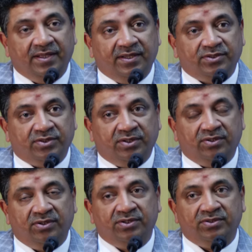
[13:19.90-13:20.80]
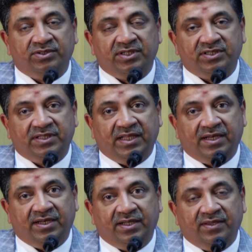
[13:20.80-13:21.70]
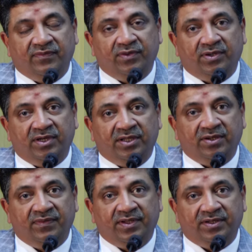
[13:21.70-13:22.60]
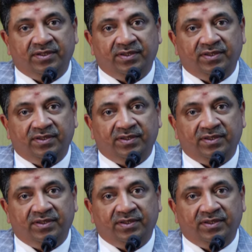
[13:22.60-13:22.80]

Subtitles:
So the good news is that if you're an innovator,